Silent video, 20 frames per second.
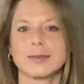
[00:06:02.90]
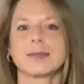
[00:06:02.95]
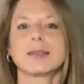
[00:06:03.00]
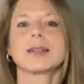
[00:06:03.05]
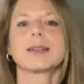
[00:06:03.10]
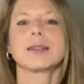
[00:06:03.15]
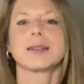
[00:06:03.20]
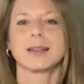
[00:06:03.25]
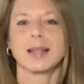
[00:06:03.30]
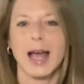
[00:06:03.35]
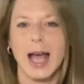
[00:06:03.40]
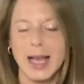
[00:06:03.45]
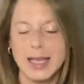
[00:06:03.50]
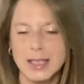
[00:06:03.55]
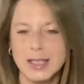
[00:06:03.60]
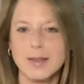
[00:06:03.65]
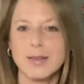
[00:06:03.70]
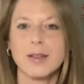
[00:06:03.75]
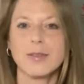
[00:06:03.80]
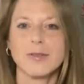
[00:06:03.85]
the
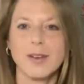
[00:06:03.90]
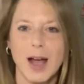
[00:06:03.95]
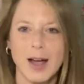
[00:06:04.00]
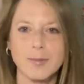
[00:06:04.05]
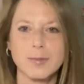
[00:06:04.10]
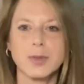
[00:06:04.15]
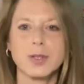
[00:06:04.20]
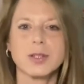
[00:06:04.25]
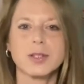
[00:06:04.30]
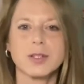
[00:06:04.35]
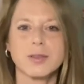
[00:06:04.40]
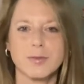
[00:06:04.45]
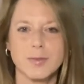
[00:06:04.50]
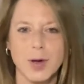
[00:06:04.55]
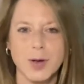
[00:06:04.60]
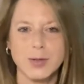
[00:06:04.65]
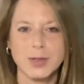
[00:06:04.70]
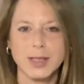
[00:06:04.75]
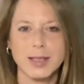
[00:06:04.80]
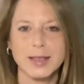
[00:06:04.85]
last of the five books of
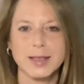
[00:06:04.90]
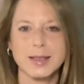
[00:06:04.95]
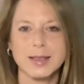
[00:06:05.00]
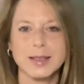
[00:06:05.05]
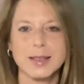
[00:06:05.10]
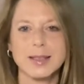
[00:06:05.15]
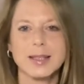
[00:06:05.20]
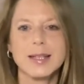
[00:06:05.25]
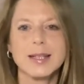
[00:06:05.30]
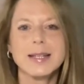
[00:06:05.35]
Moses.